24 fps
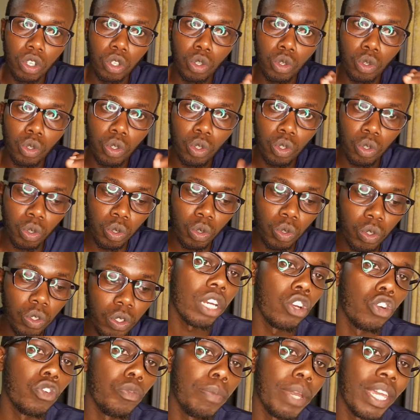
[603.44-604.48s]
to choose
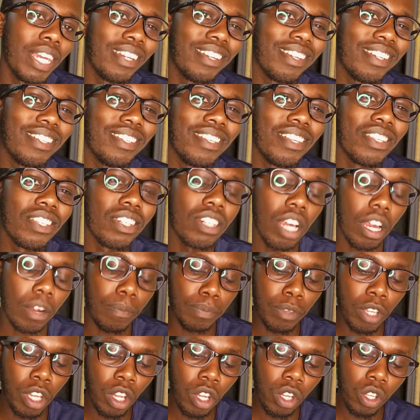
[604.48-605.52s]
domain registrar.
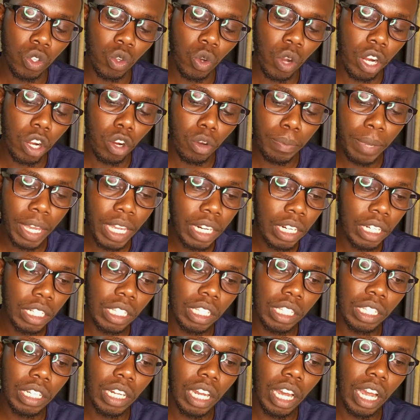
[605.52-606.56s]
So a domain
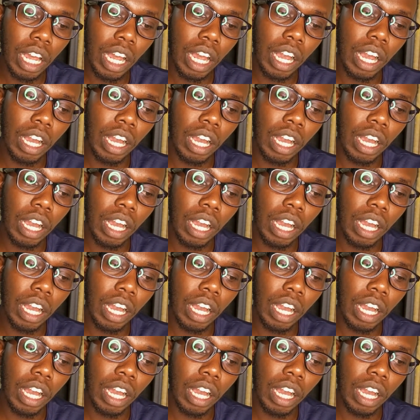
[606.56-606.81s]
registrar,